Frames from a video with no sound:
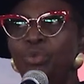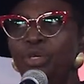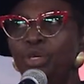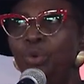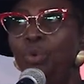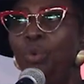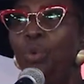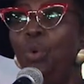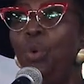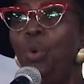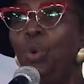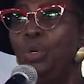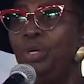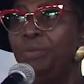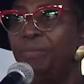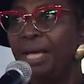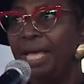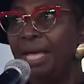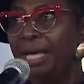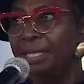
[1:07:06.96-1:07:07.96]
be
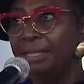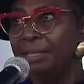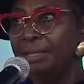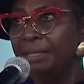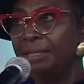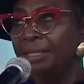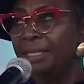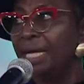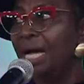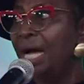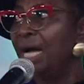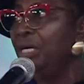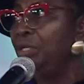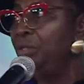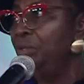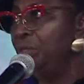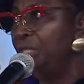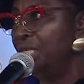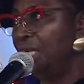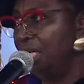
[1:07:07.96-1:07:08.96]
good men and
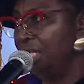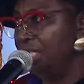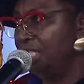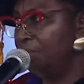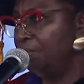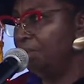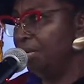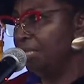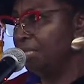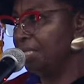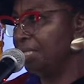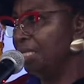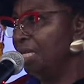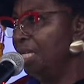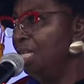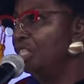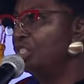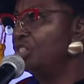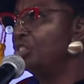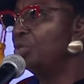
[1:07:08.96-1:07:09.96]
good husbands,
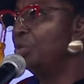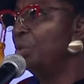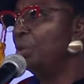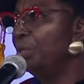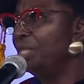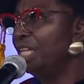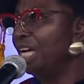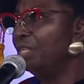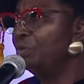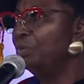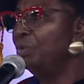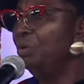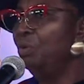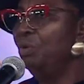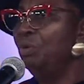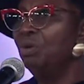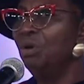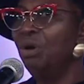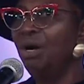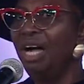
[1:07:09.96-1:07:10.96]
so that we
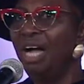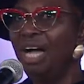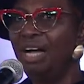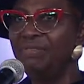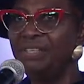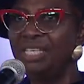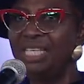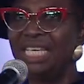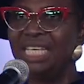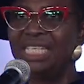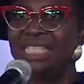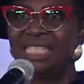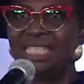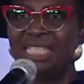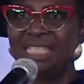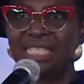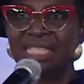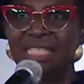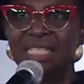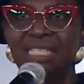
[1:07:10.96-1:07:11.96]
will not have
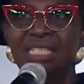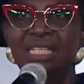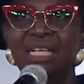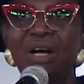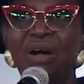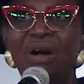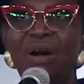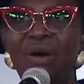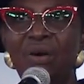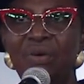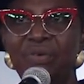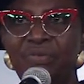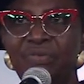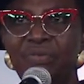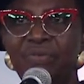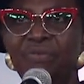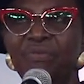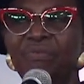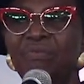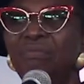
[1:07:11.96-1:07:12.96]
cases of
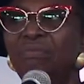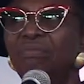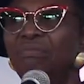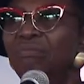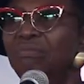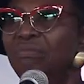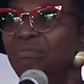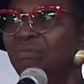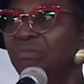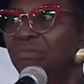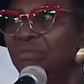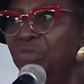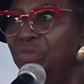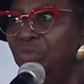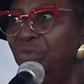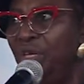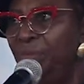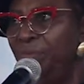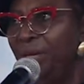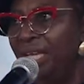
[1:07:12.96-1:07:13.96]

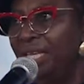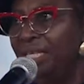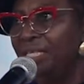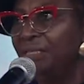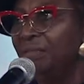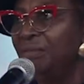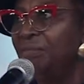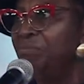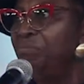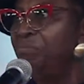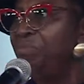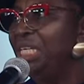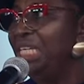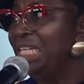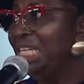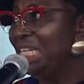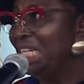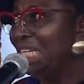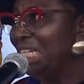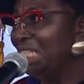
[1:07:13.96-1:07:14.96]
women
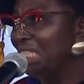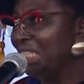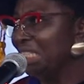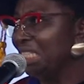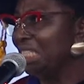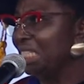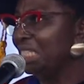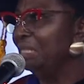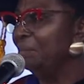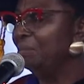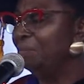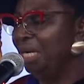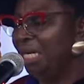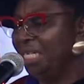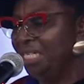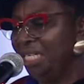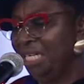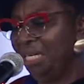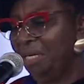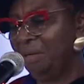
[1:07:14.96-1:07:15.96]
being killed by
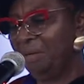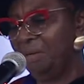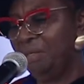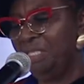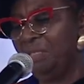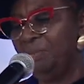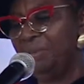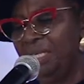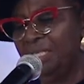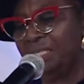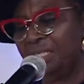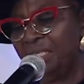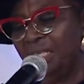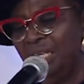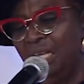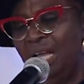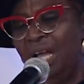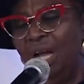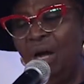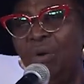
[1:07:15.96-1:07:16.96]
their
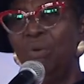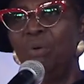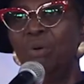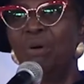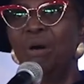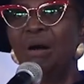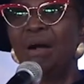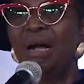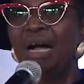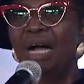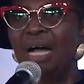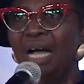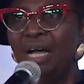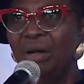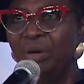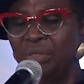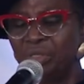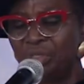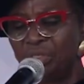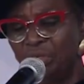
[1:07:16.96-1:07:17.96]
husbands. I
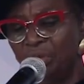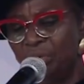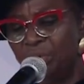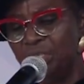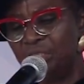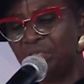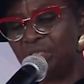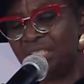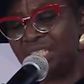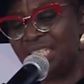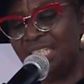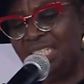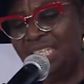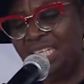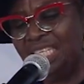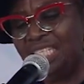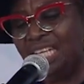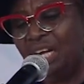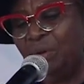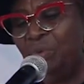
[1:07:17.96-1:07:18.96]
also want to
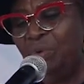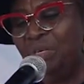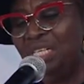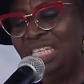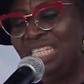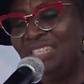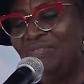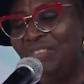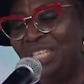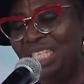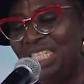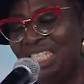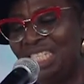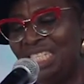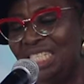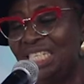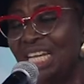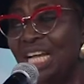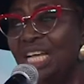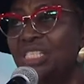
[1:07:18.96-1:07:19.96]
suggest that we
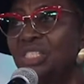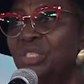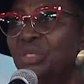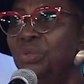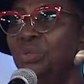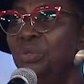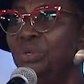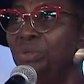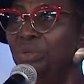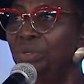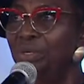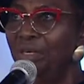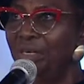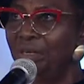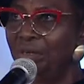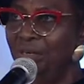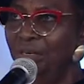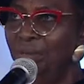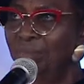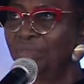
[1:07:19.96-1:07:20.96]
revisit our school
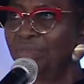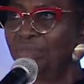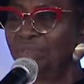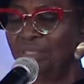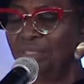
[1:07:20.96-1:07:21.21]
curriculum.